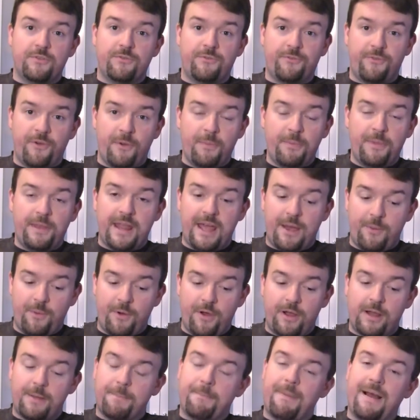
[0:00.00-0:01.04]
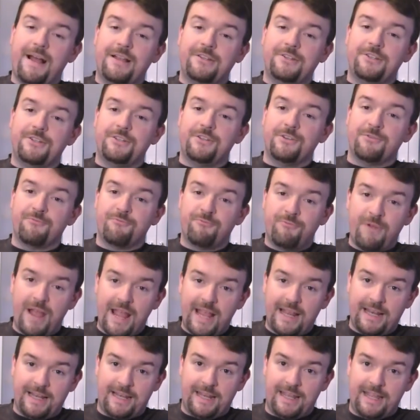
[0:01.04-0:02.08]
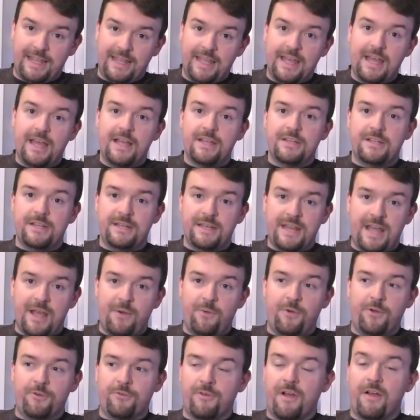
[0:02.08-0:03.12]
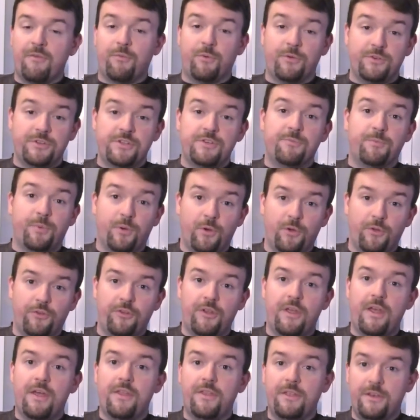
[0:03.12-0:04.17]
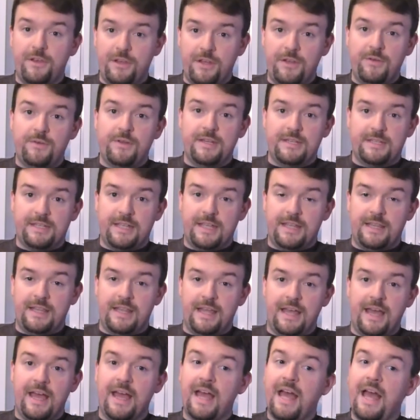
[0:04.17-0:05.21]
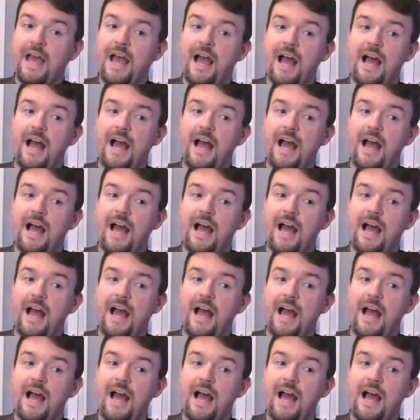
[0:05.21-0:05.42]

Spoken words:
from the network and patch it directly to your network drive once you've put the new disk in there,